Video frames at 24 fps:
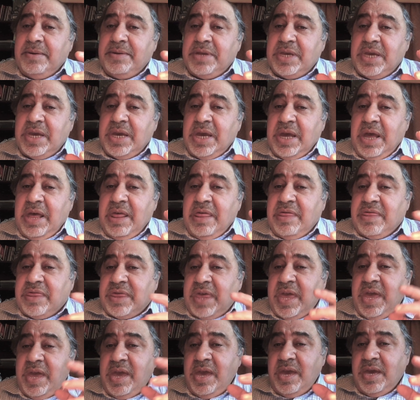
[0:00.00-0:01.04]
of the
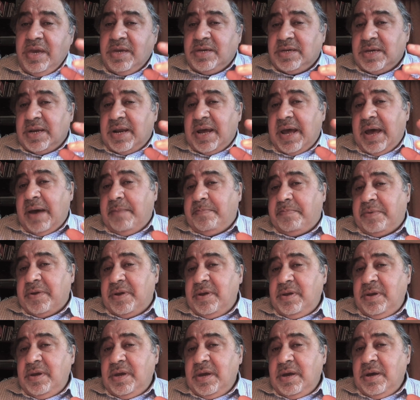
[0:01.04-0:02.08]
things that
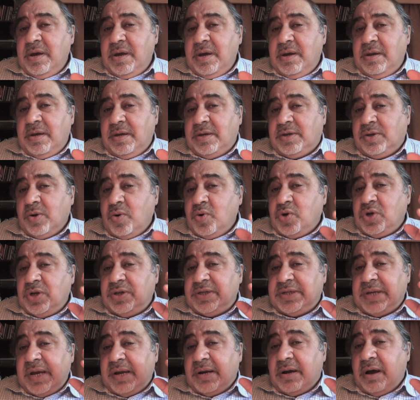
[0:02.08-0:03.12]
happen, the social
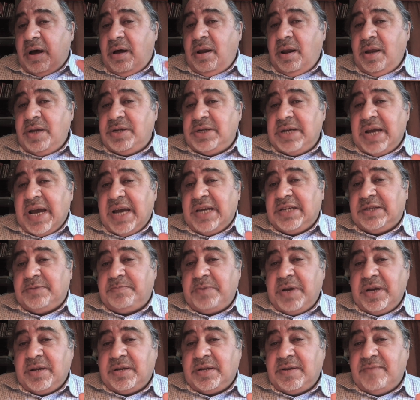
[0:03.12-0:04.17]
psychology
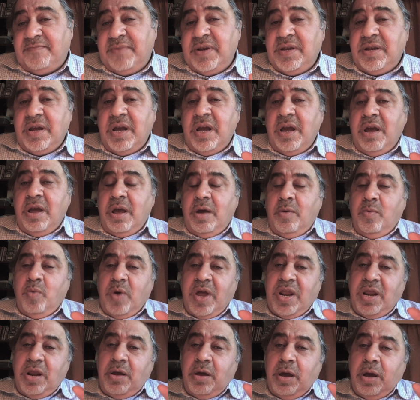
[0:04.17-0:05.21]
aspect of it,
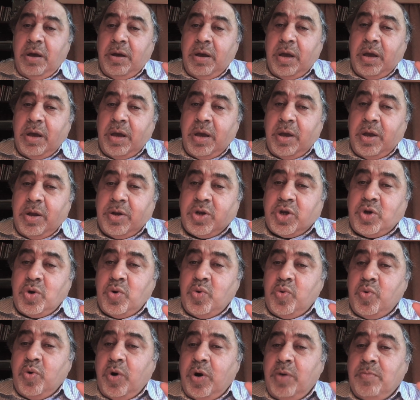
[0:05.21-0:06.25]
when
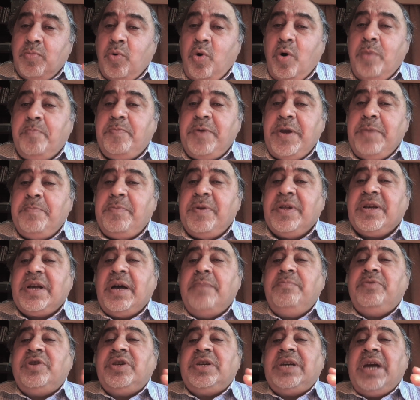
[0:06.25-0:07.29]
two or more people
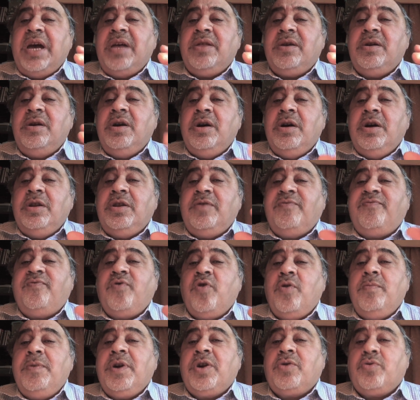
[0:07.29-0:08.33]
come together to
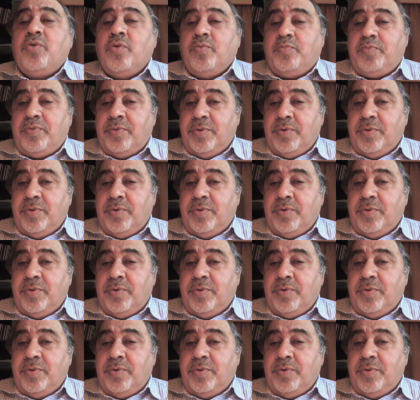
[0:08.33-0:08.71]
form a group.